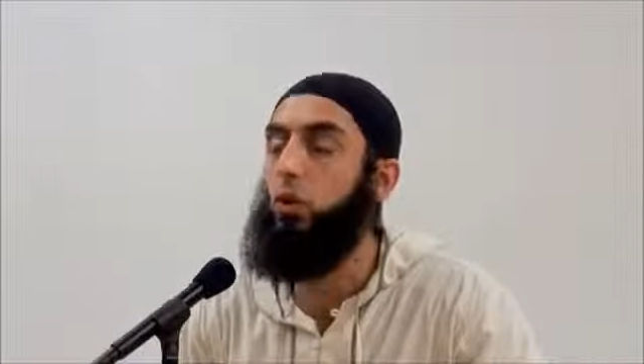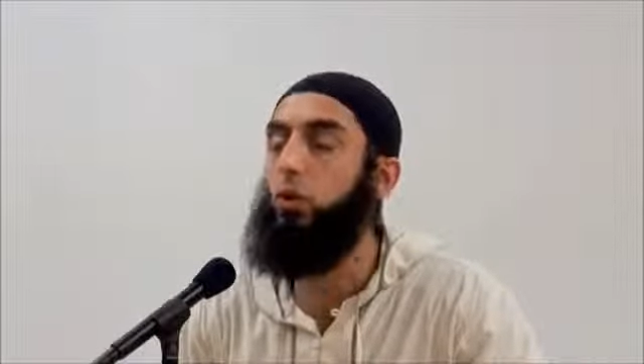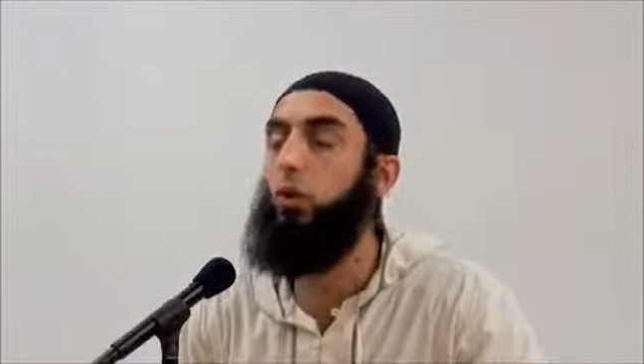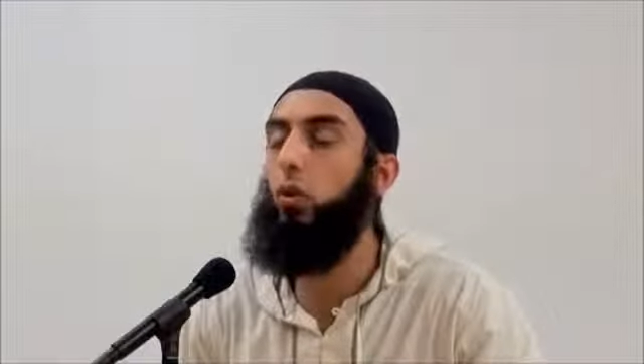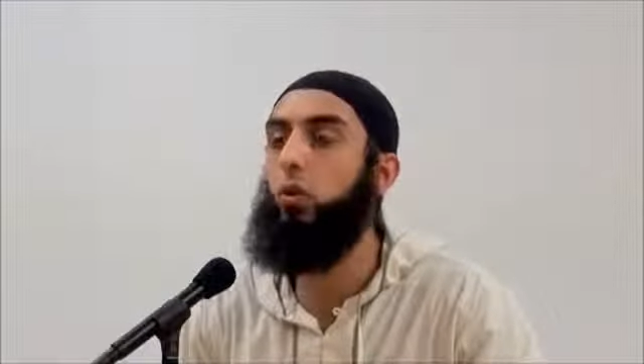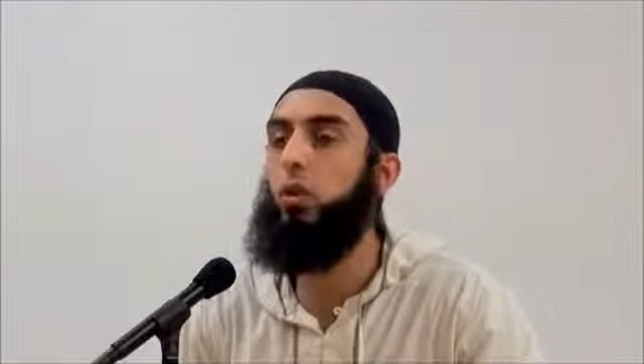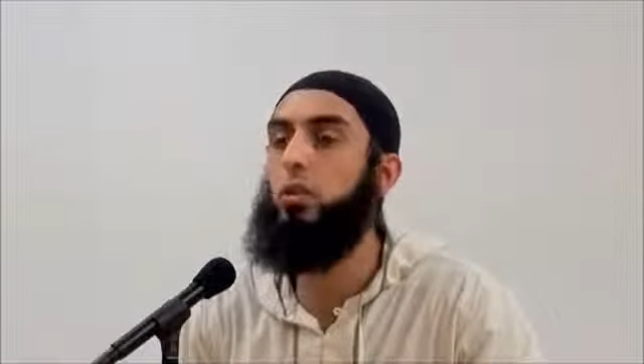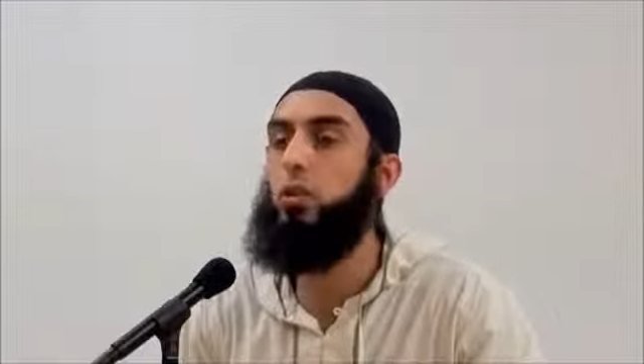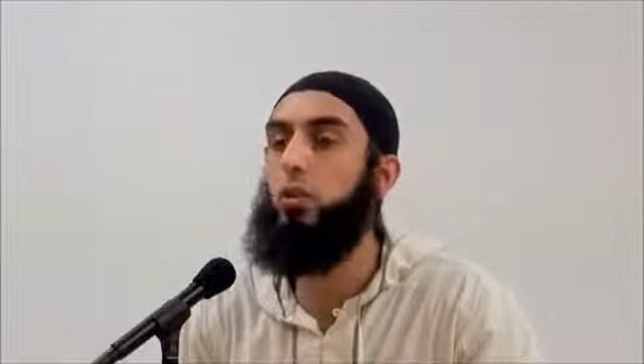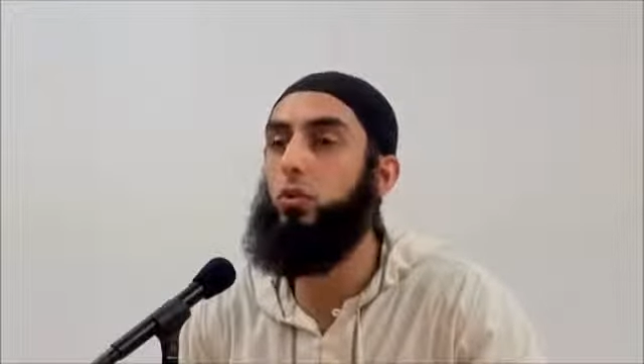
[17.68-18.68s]
We don't
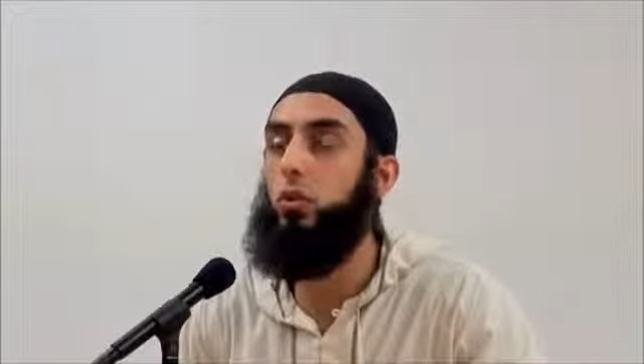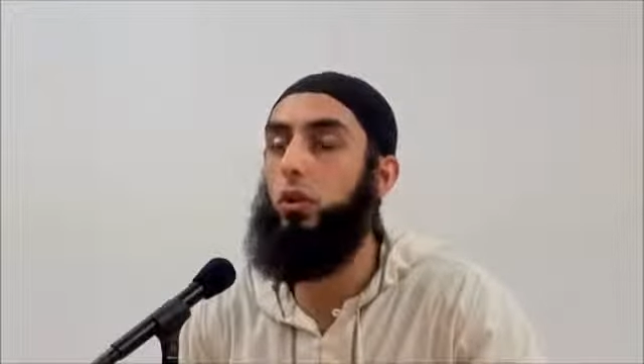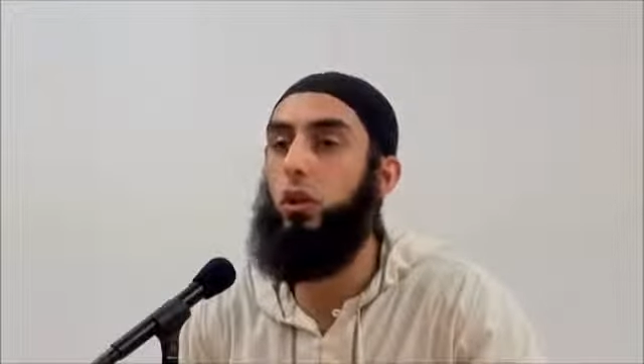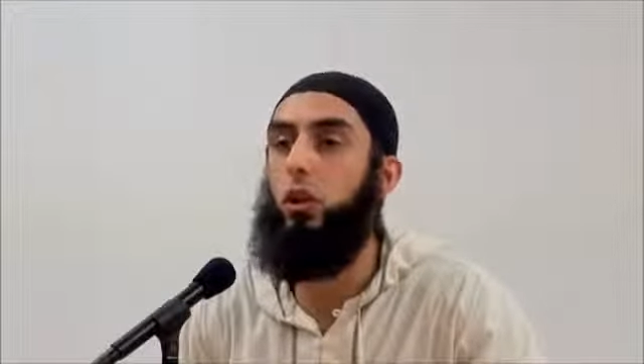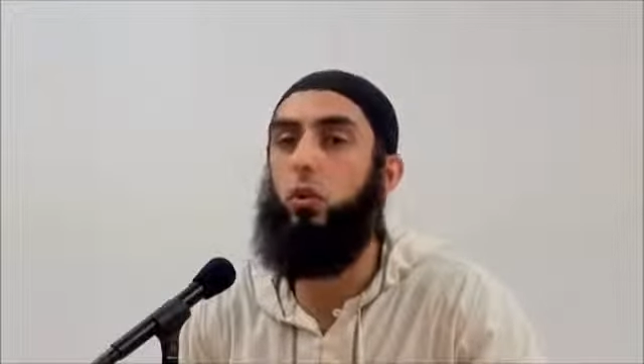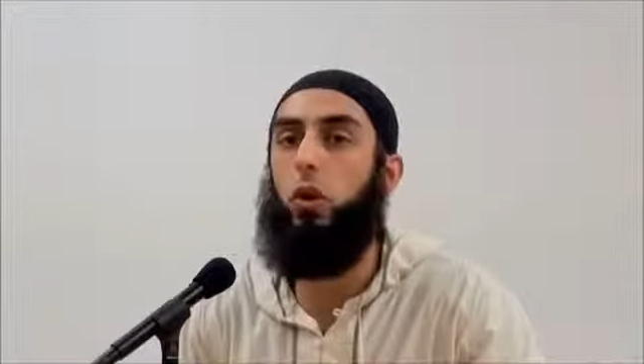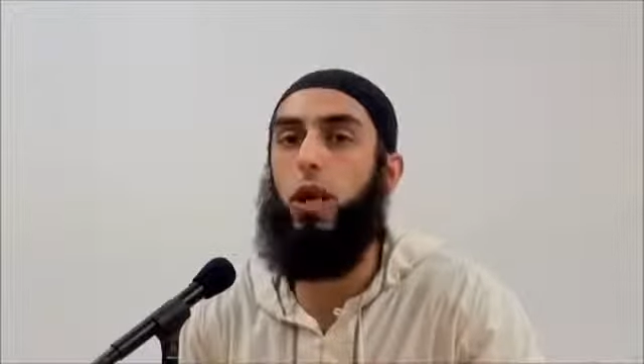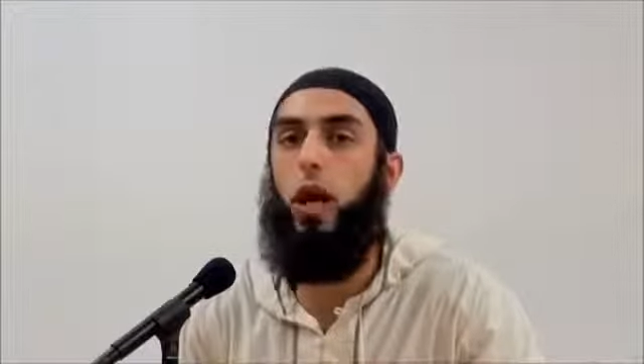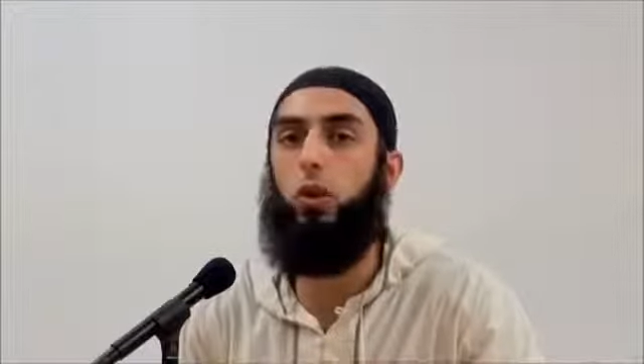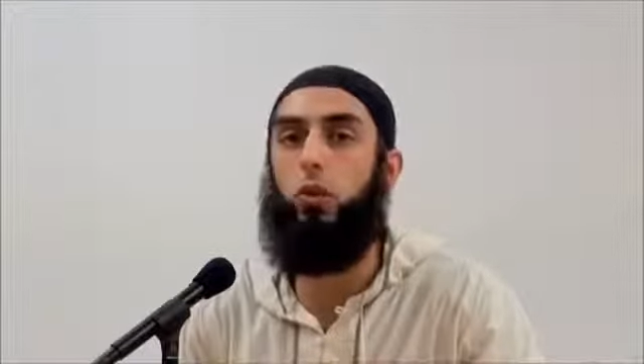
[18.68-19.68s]
always need to know that you are
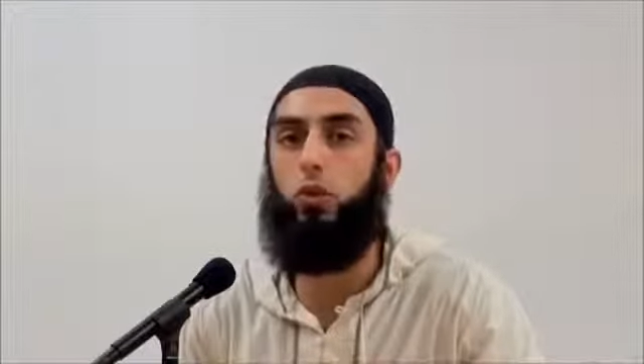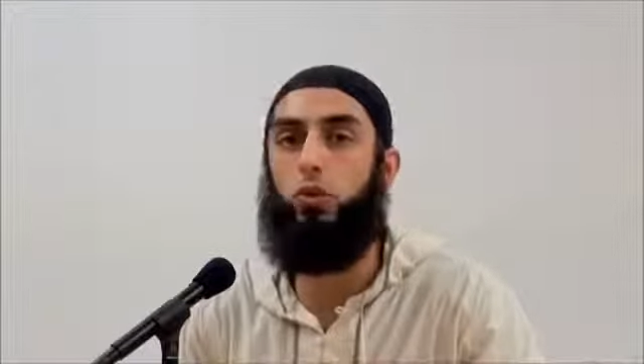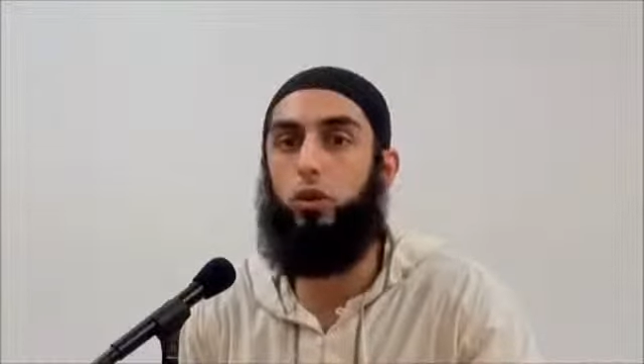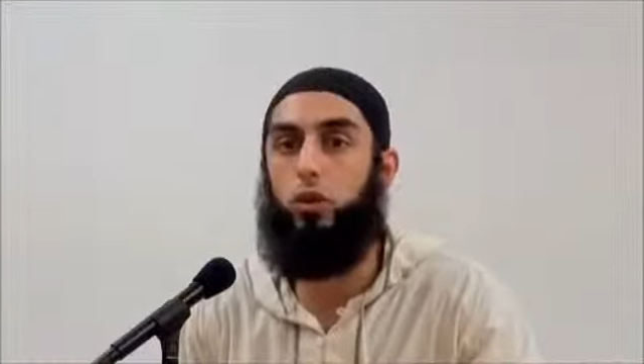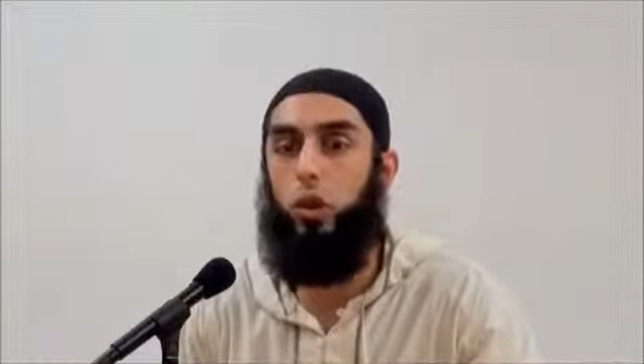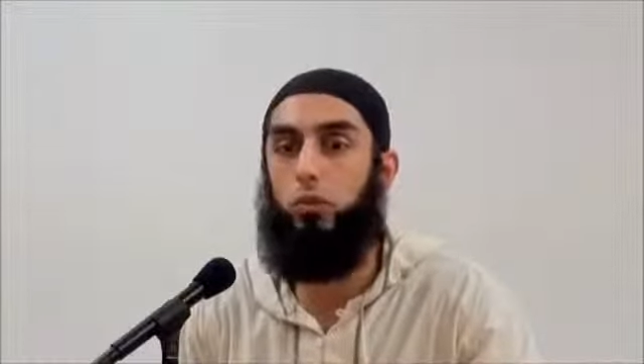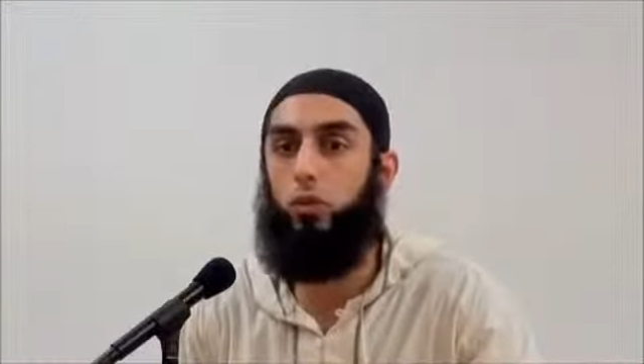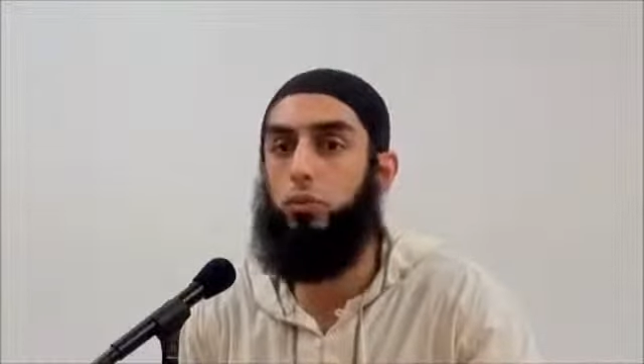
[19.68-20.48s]
now going to the shop